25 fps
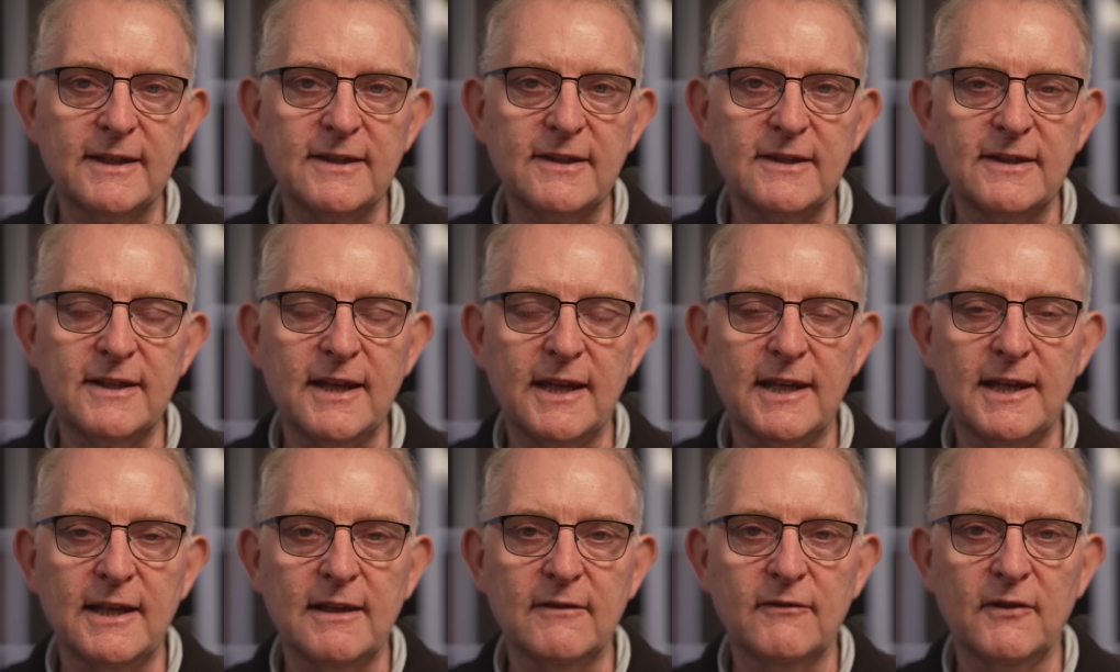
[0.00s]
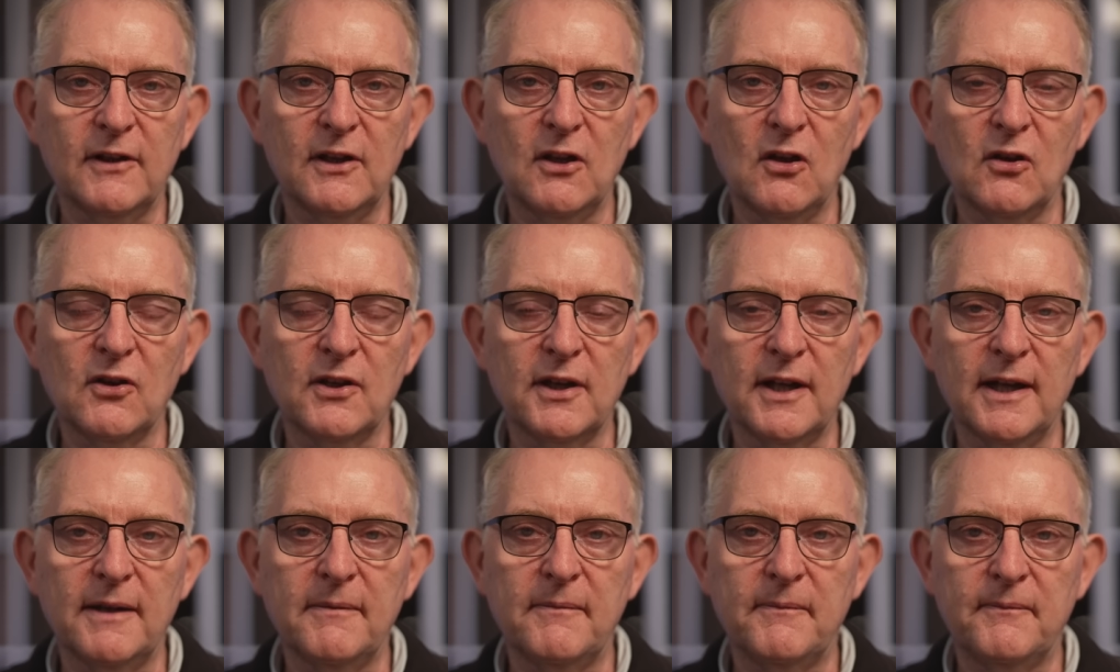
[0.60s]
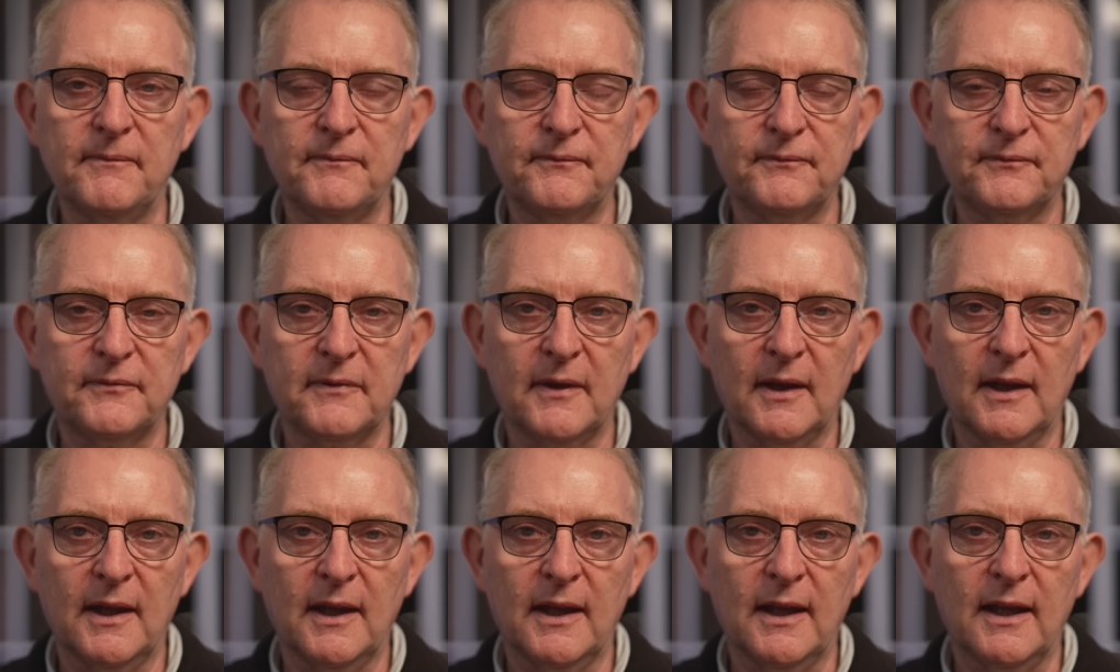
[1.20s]
stickier for longer,
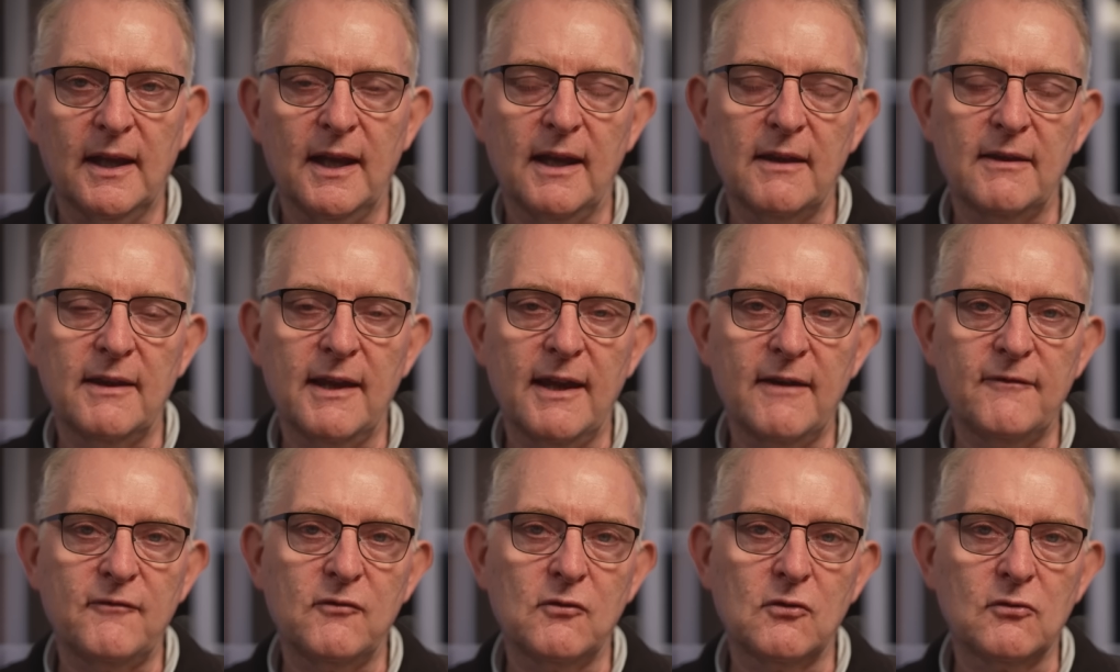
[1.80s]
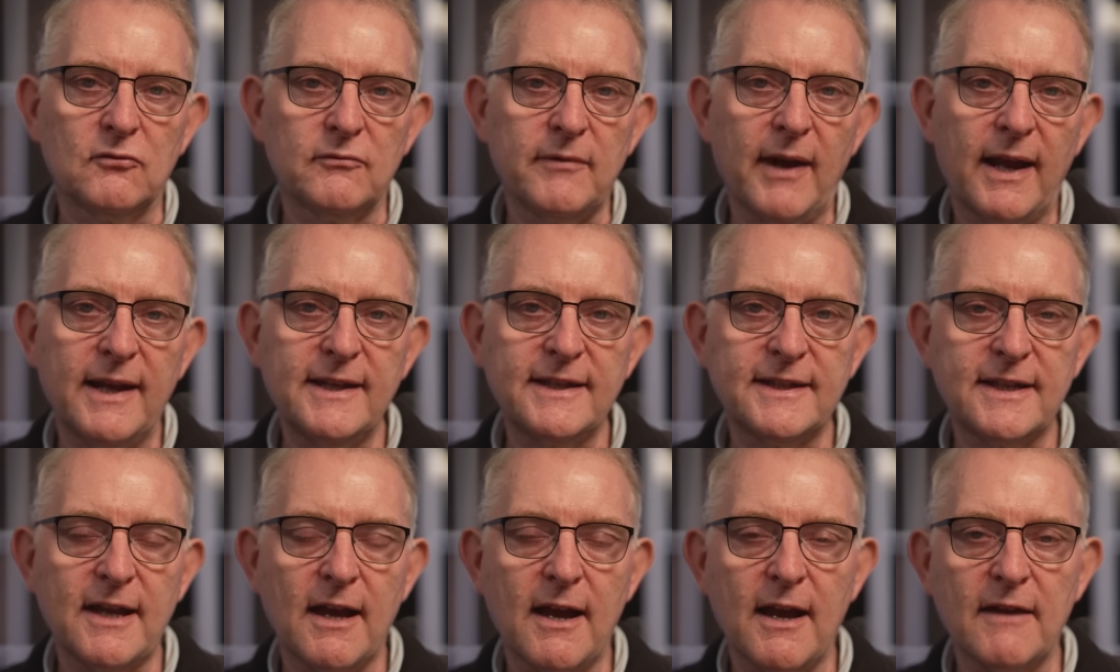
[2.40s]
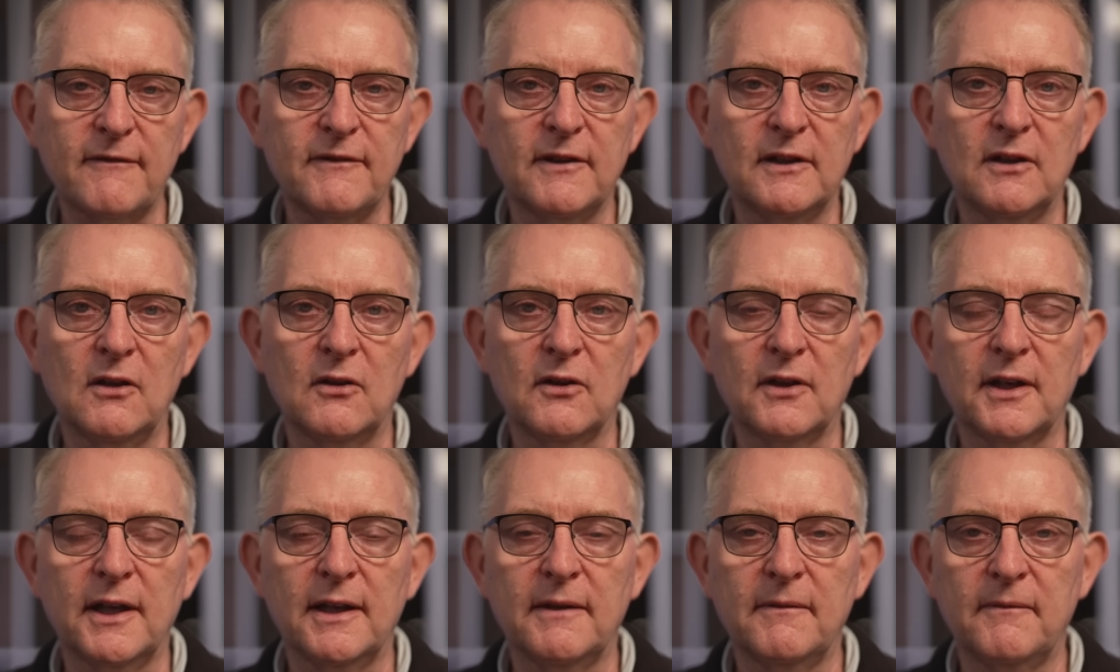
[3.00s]
and therefore rates higher for
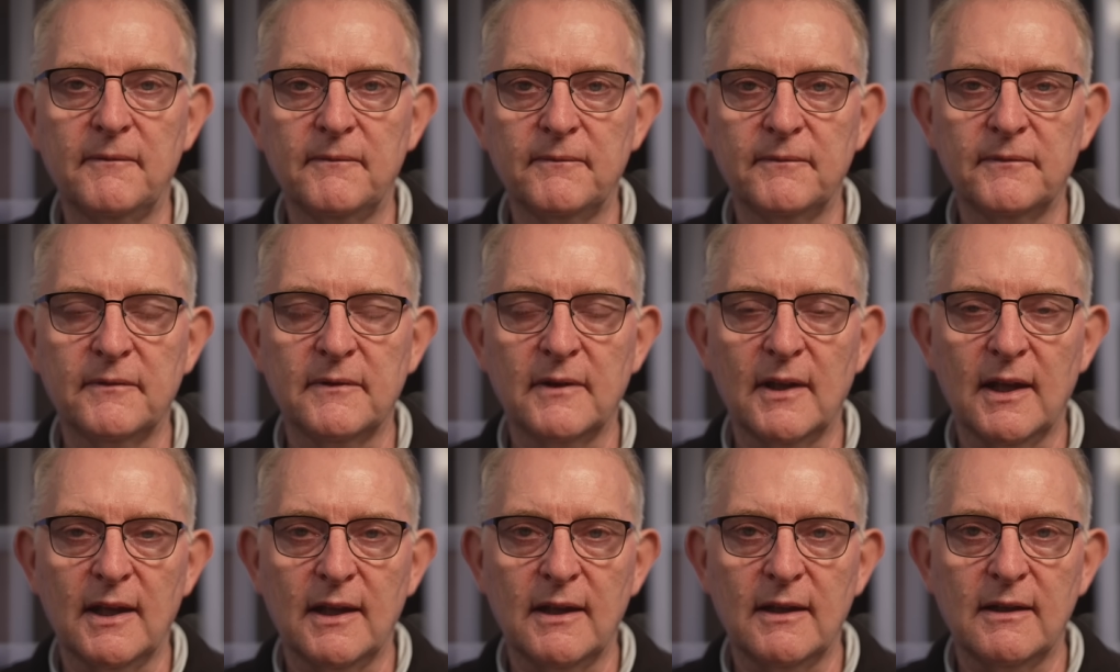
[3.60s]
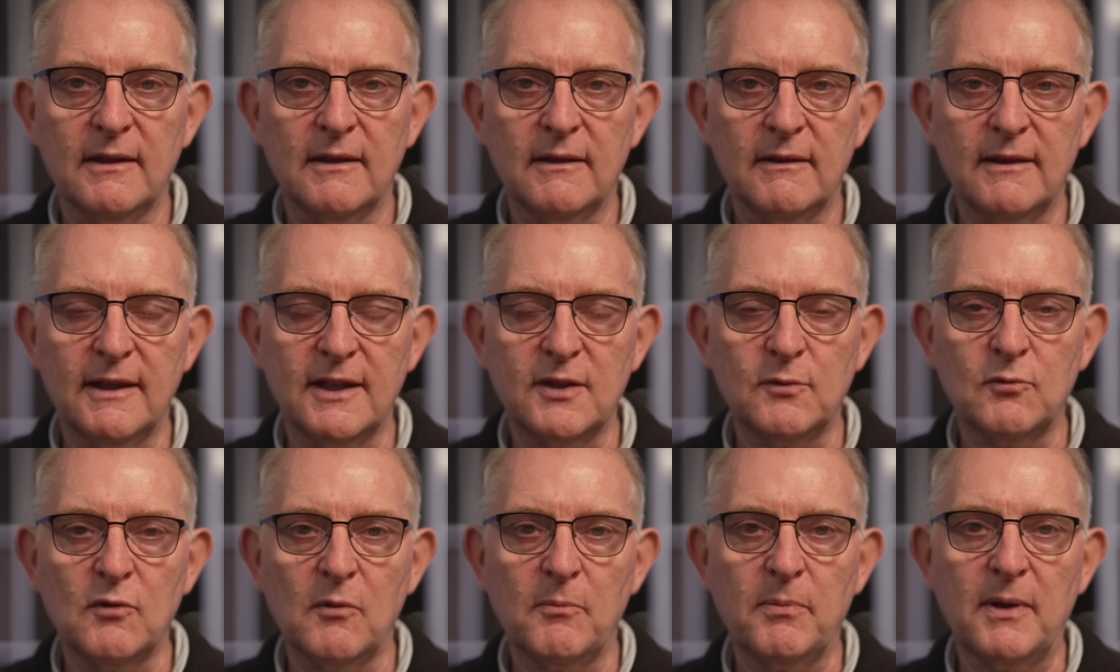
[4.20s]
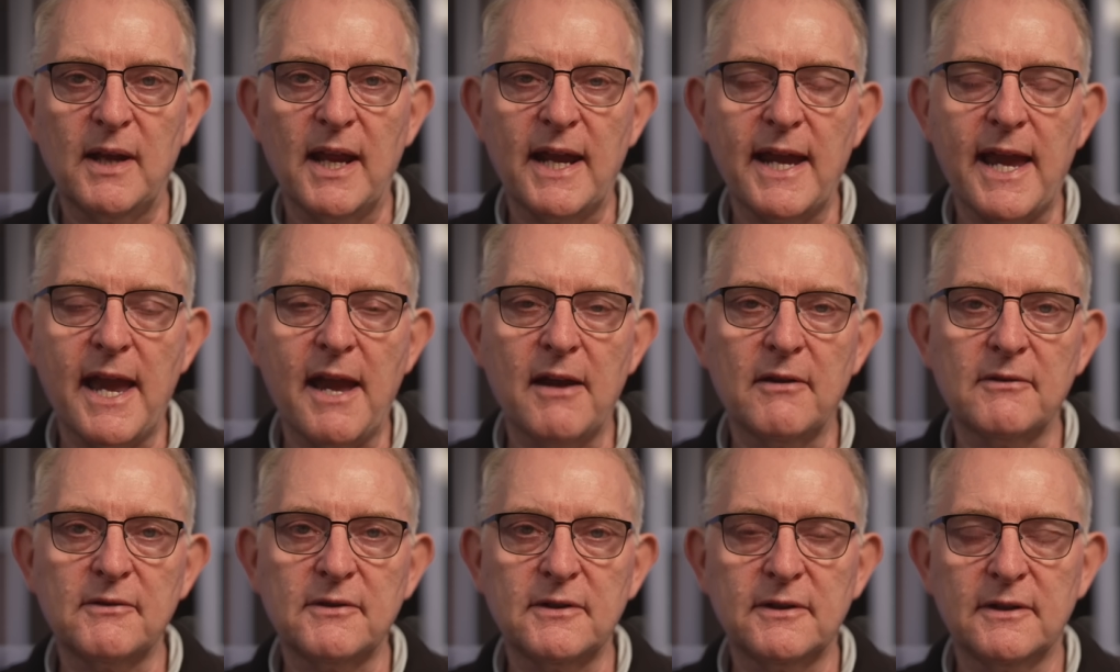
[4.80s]
longer, this will play
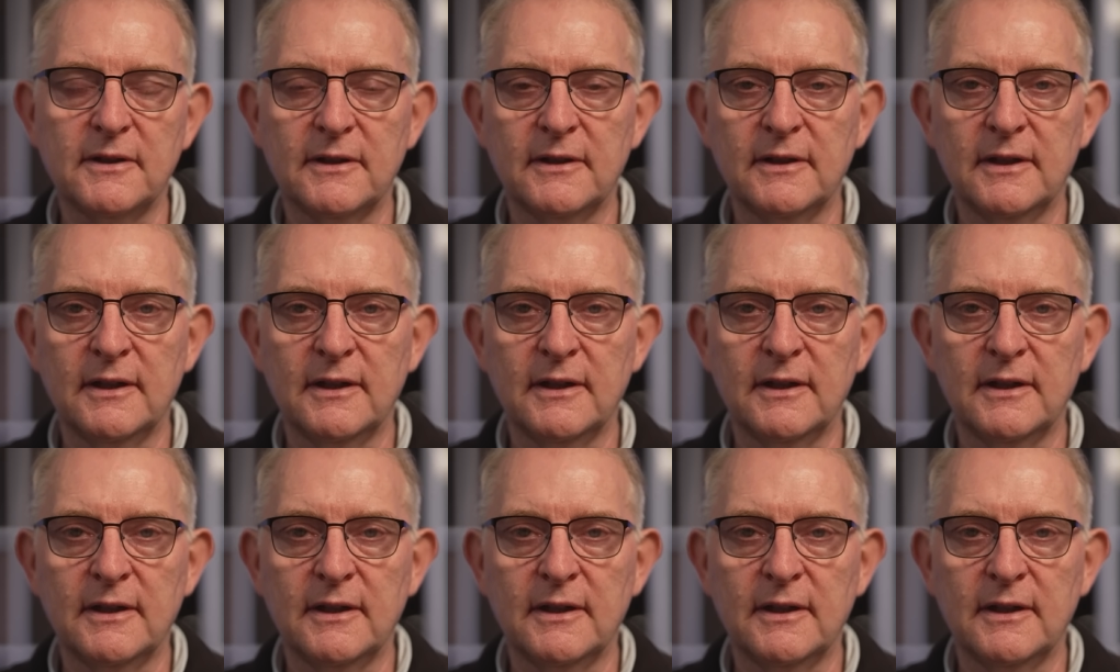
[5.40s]
out.